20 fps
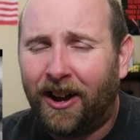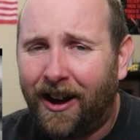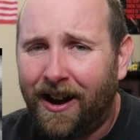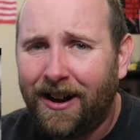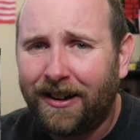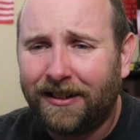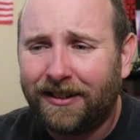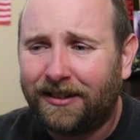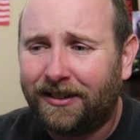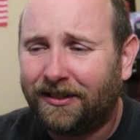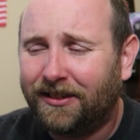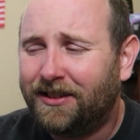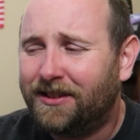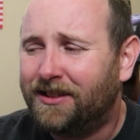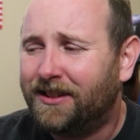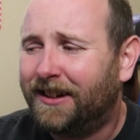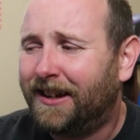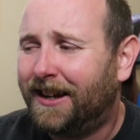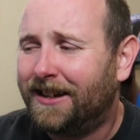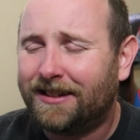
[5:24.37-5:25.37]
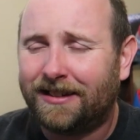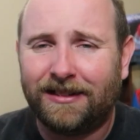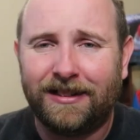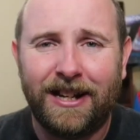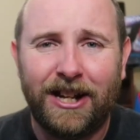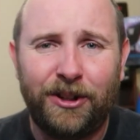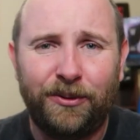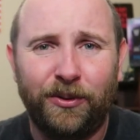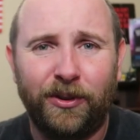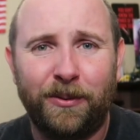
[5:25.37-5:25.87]
Honestly, the United
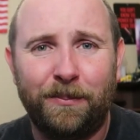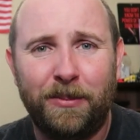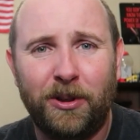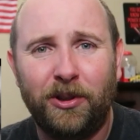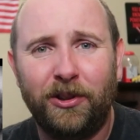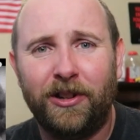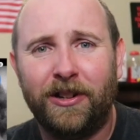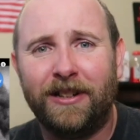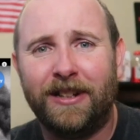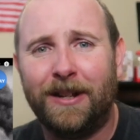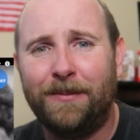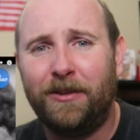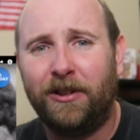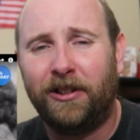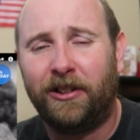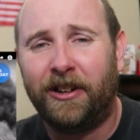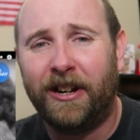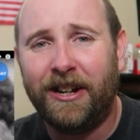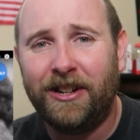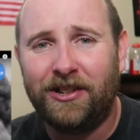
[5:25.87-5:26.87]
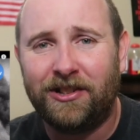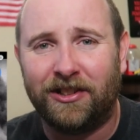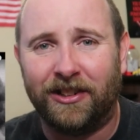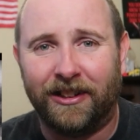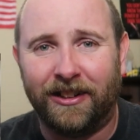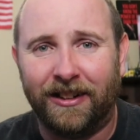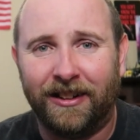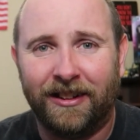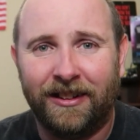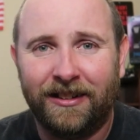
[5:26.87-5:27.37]
States was built on
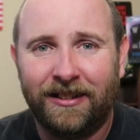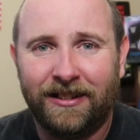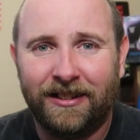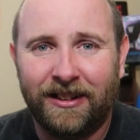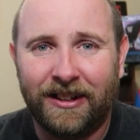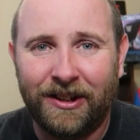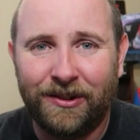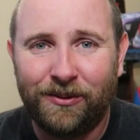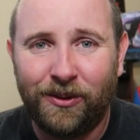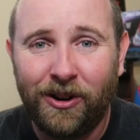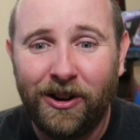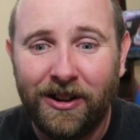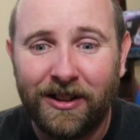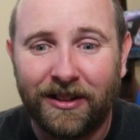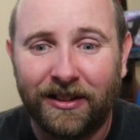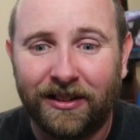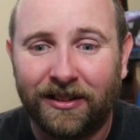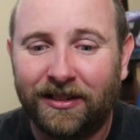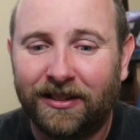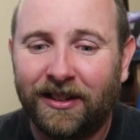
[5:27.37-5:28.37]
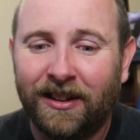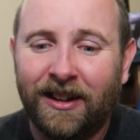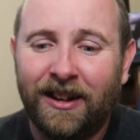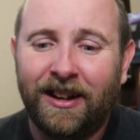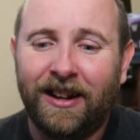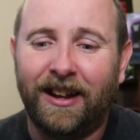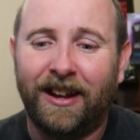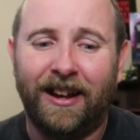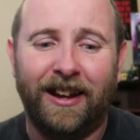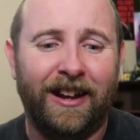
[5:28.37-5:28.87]
immigration. It was.
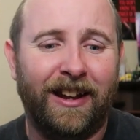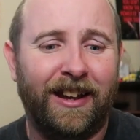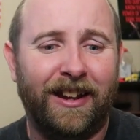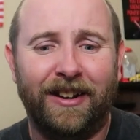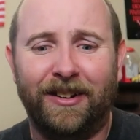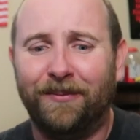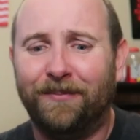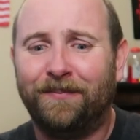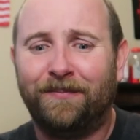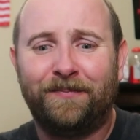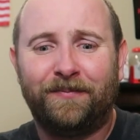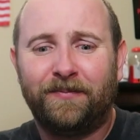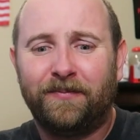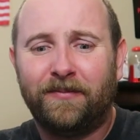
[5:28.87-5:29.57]
And